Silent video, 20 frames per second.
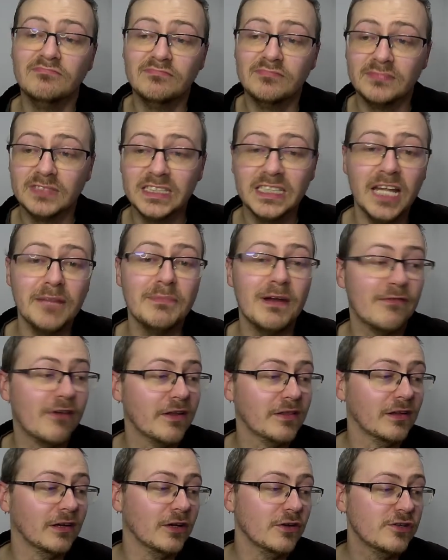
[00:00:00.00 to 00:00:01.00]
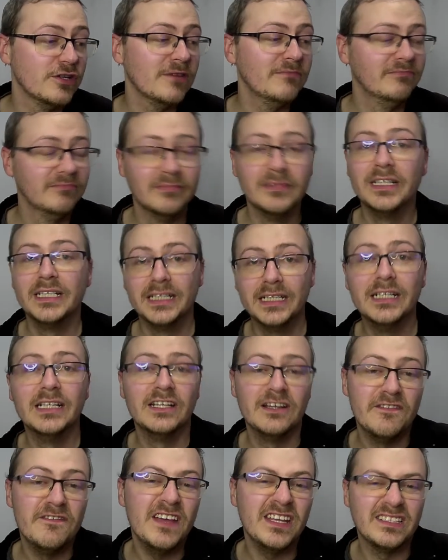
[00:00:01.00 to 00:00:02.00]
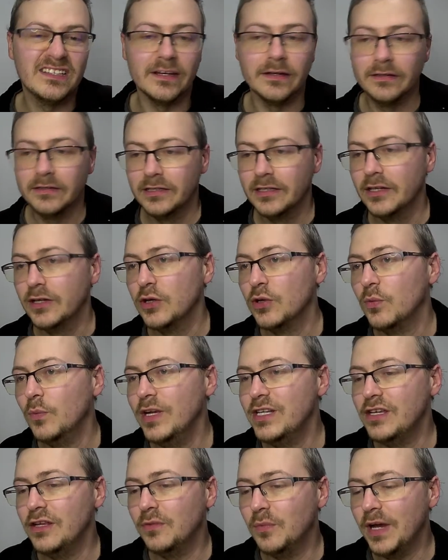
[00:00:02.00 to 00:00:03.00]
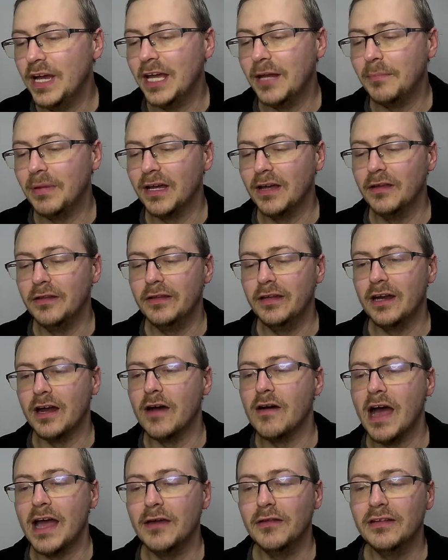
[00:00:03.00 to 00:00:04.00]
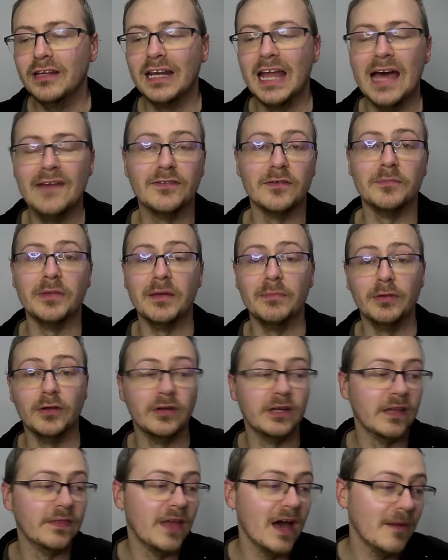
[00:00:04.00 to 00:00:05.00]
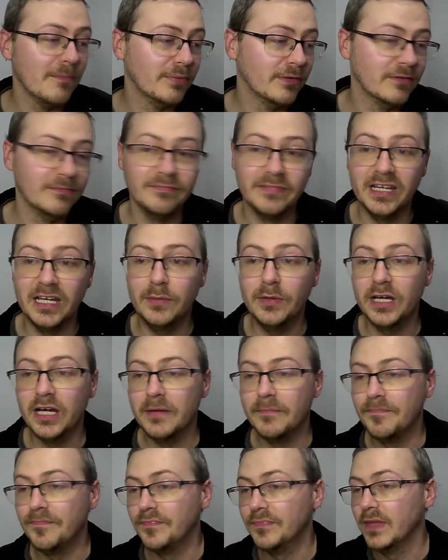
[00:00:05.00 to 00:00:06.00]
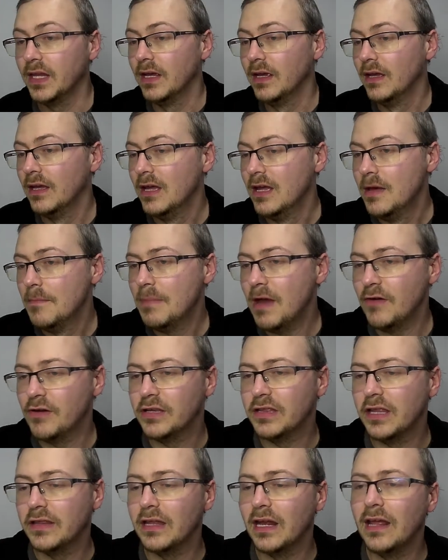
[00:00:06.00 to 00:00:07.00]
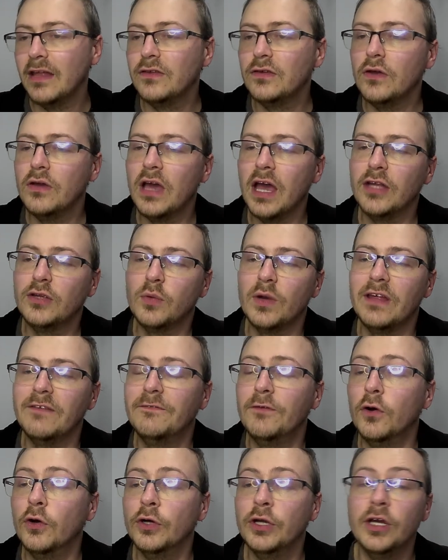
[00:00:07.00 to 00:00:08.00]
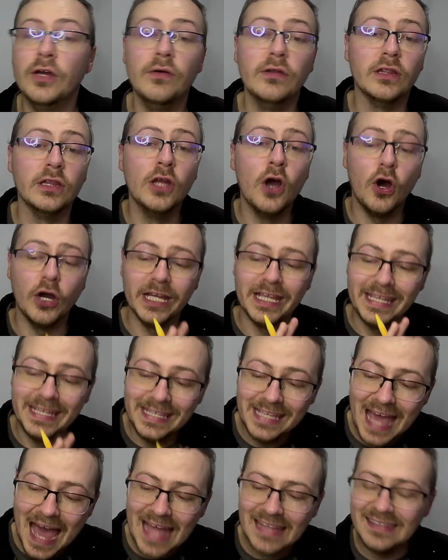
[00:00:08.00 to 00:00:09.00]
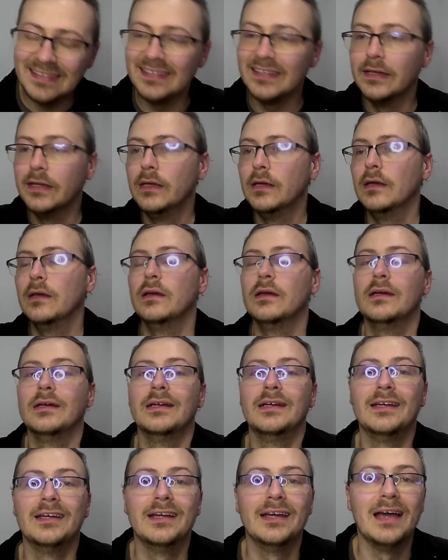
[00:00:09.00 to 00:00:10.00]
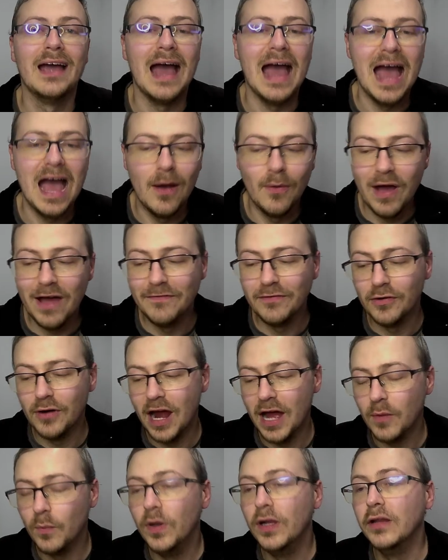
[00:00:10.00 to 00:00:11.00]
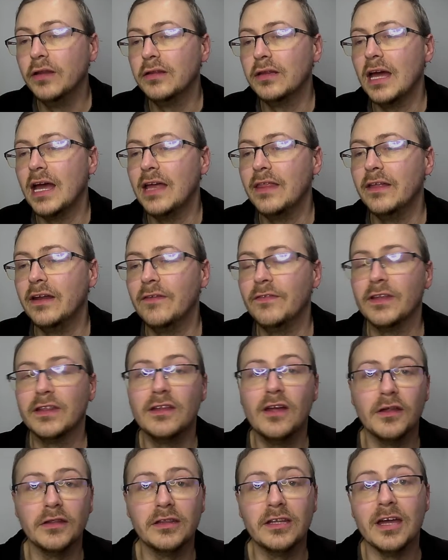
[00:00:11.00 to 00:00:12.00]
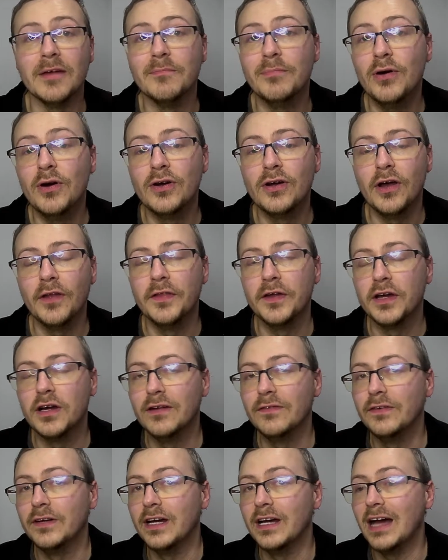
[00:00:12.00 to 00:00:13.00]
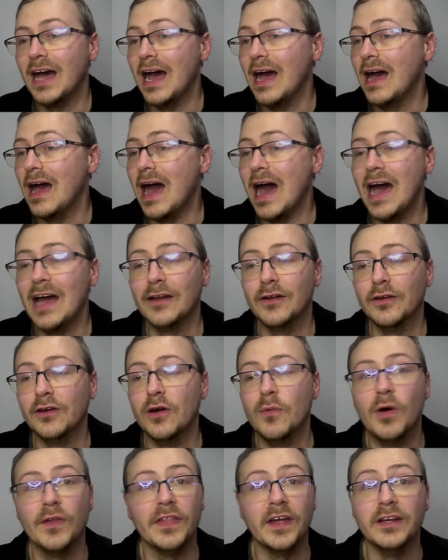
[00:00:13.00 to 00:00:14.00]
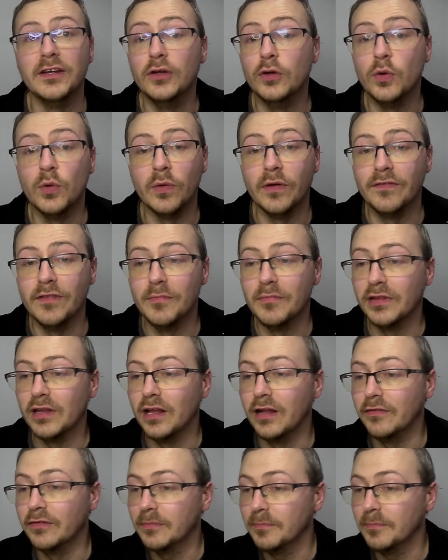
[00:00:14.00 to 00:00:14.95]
That's my resolution. Fitter. Which is weird because, I used to laugh at people who did that, but here we are. Perry says, any 2K24 news? Not yet. However, I will say that if it's not CM Punk on the cover, I don't know what they're doing with themselves.